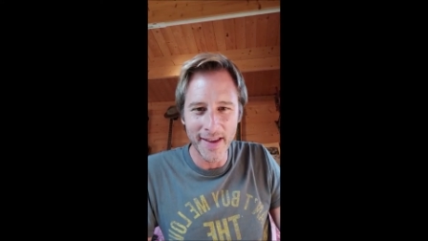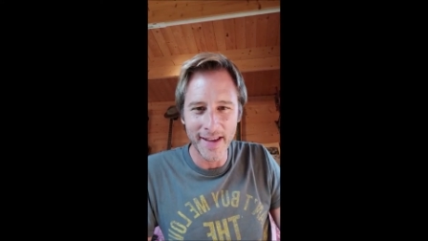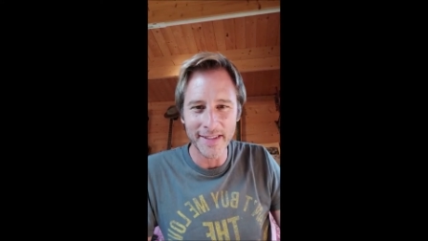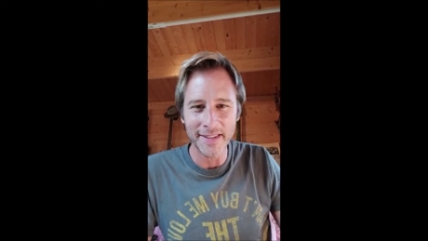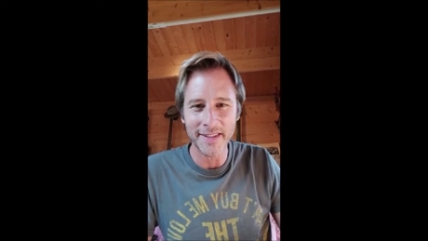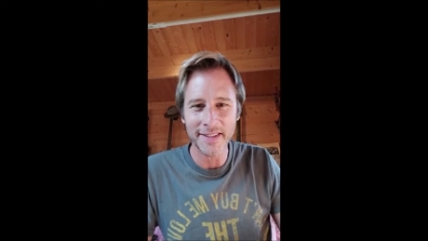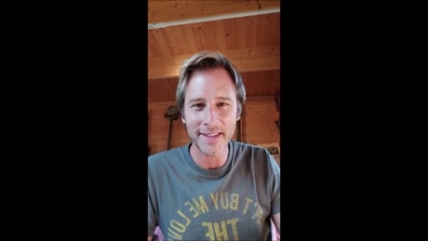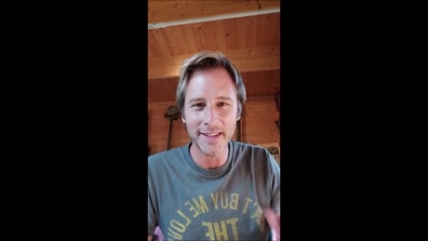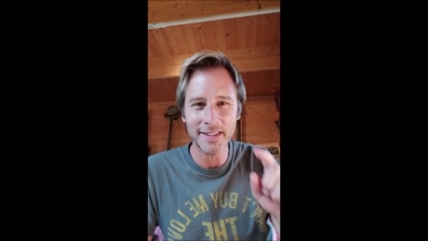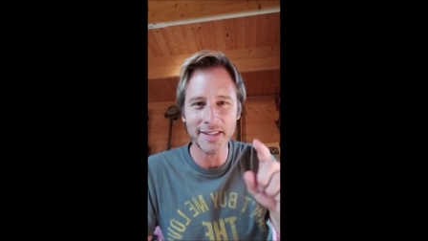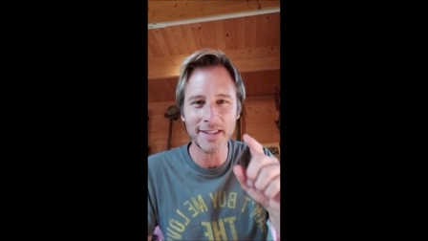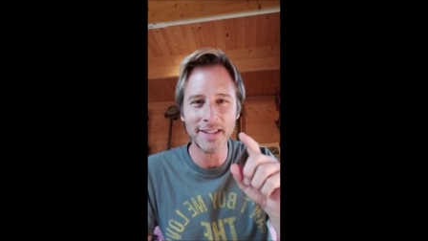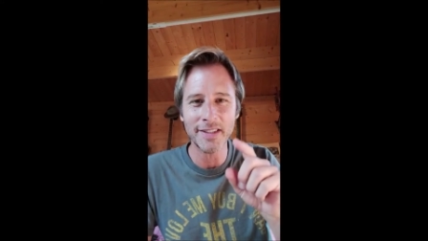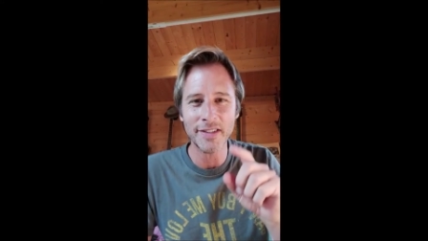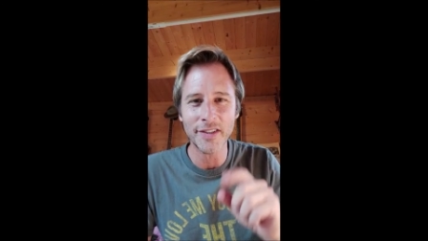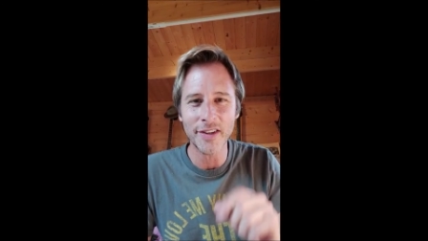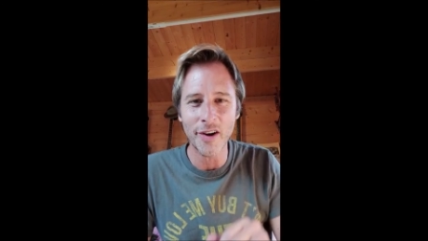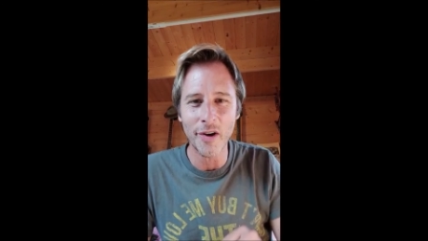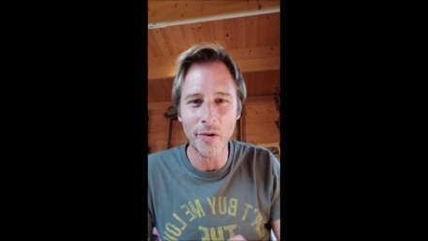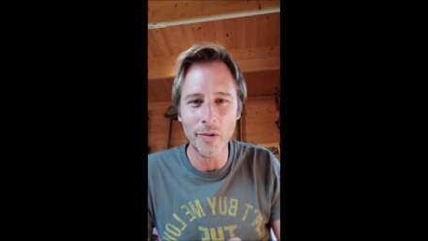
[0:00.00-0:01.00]
That's
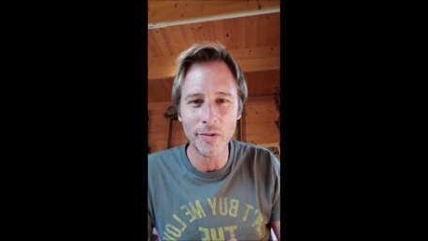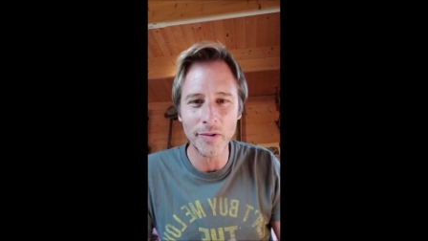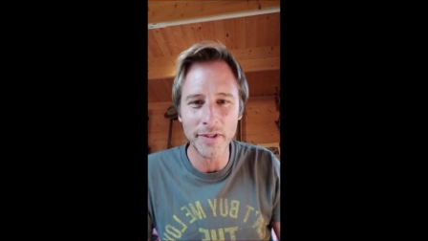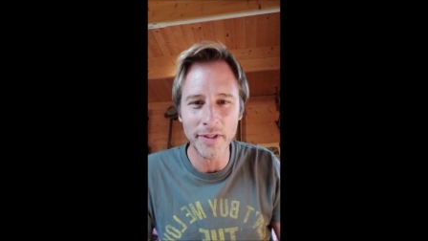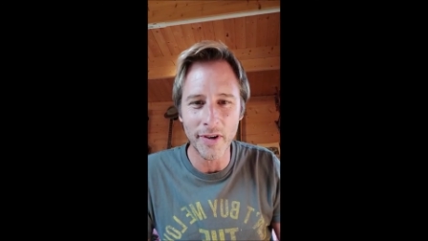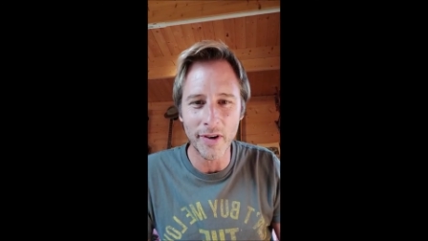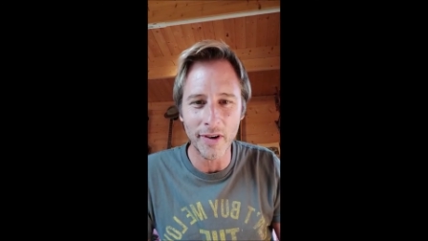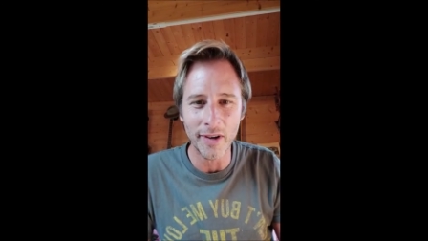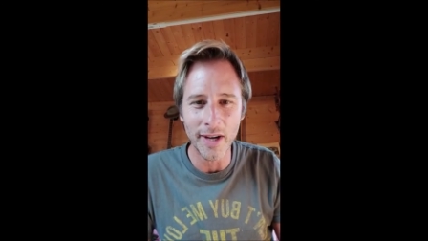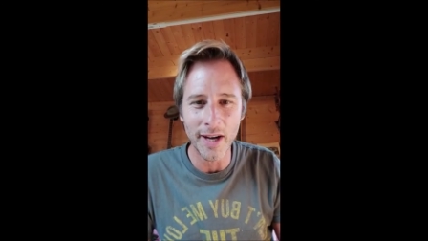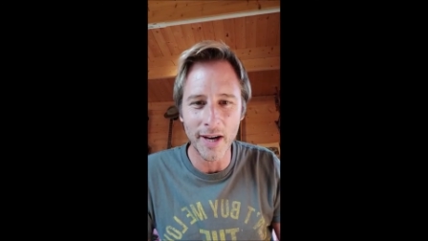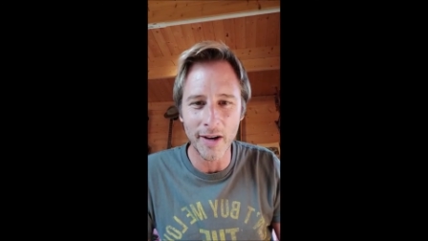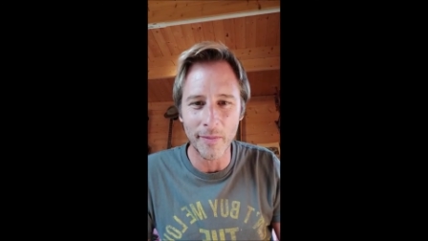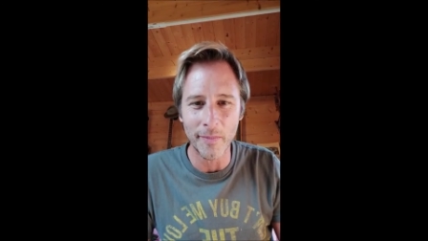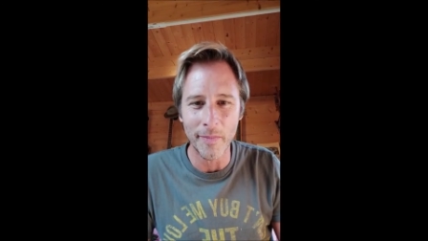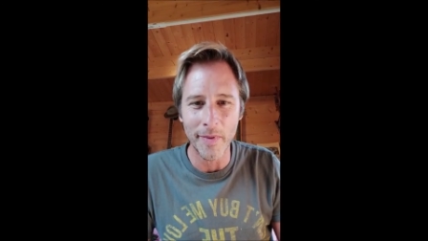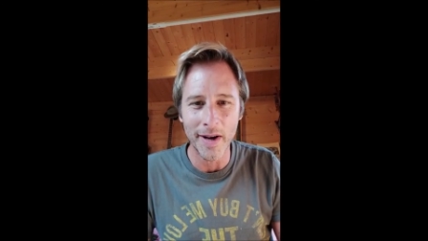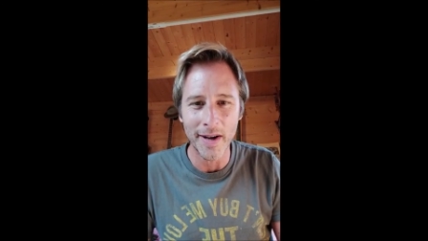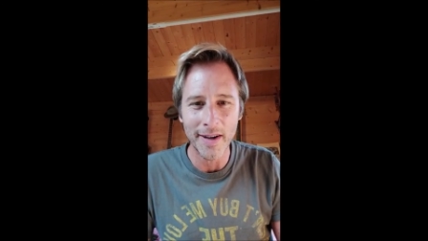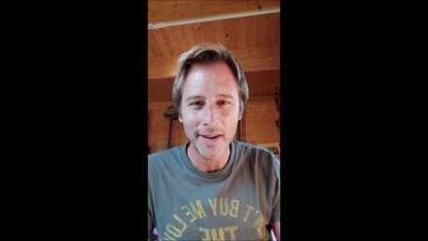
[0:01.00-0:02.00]

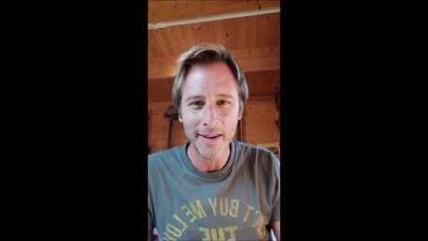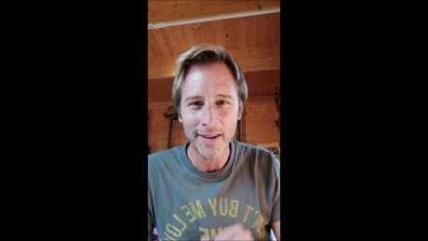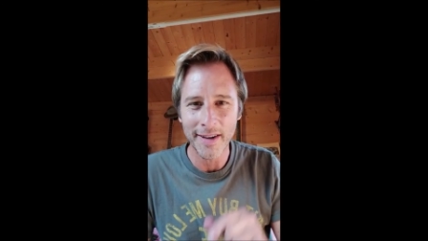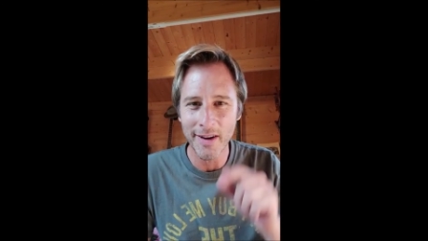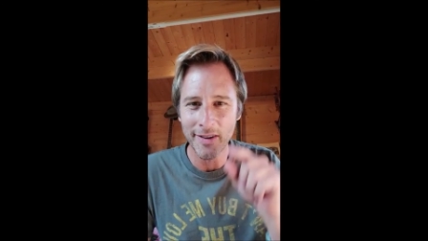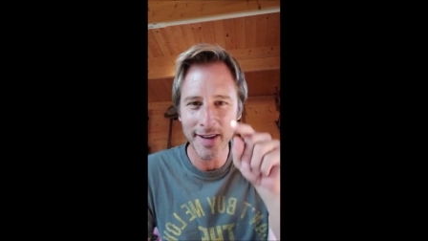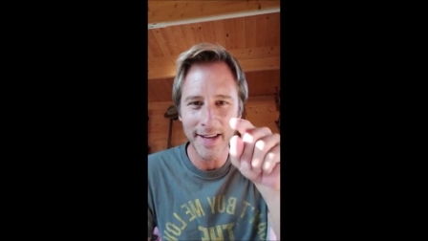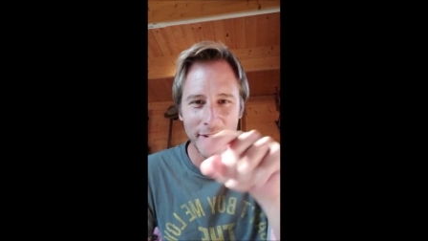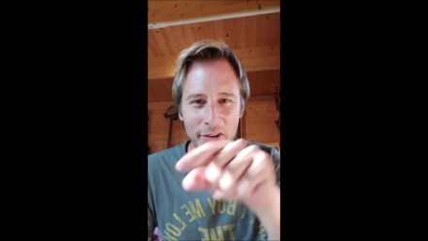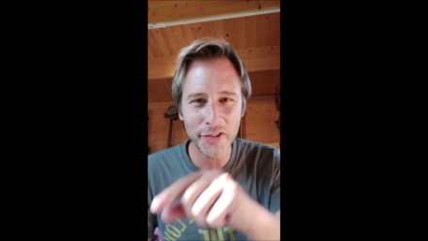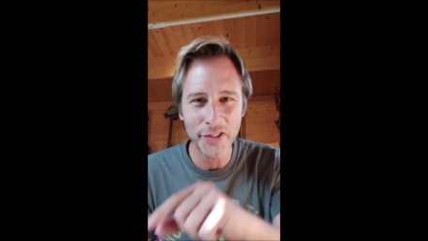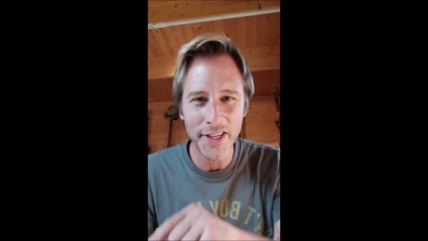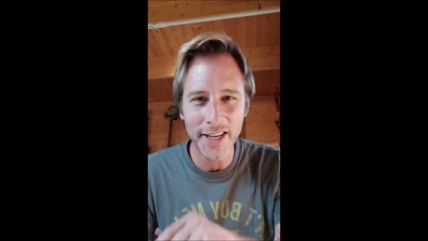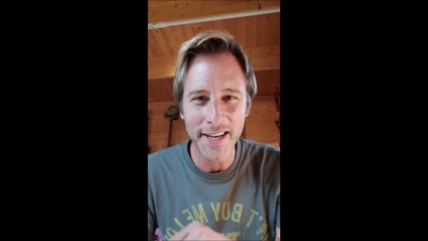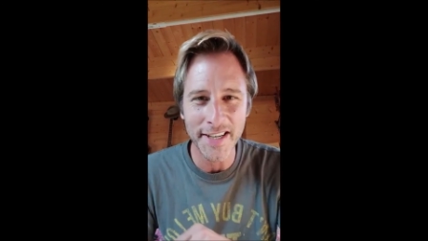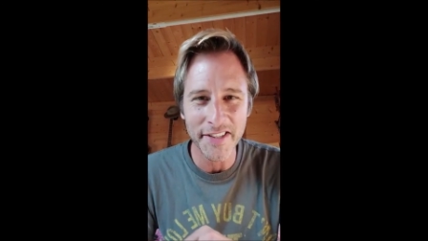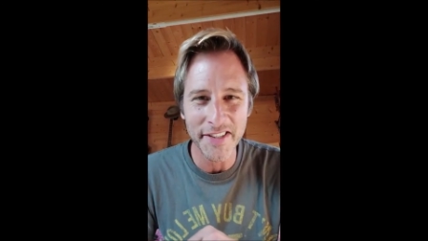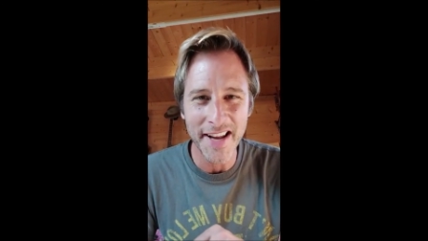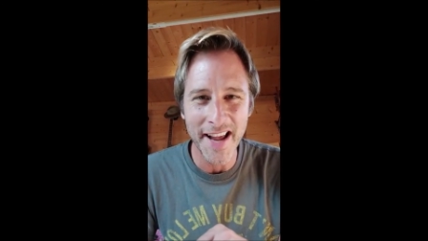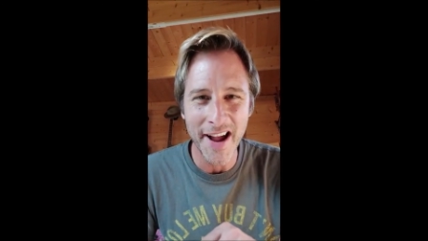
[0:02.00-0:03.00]
60sgold.com. Go get your
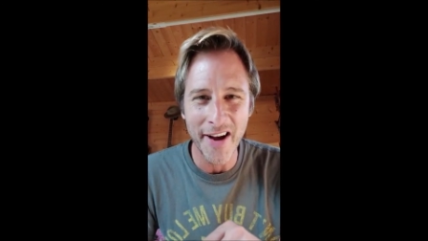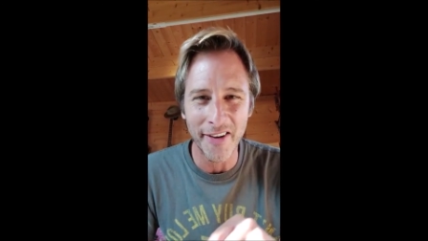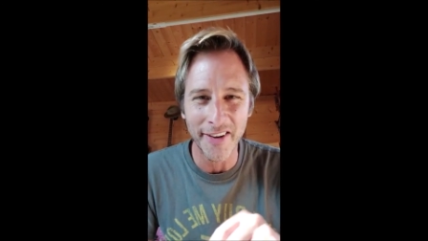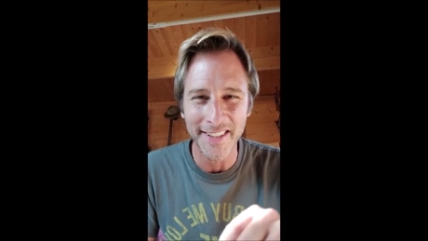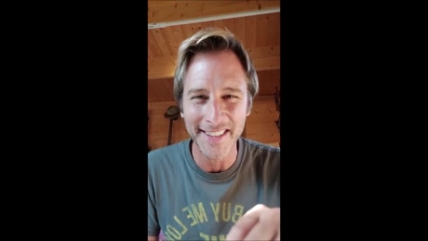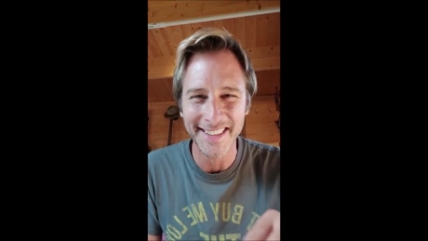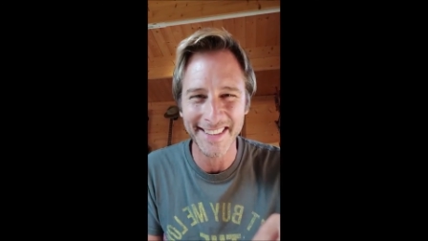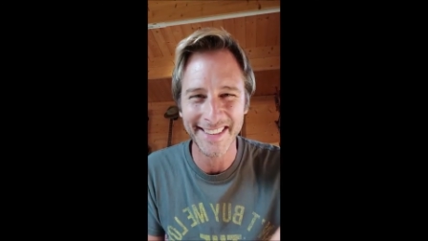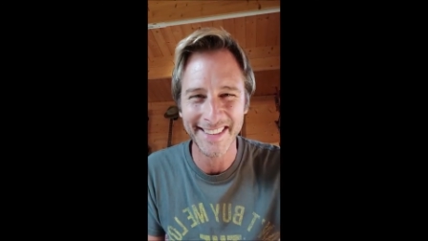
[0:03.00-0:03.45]
tickets now.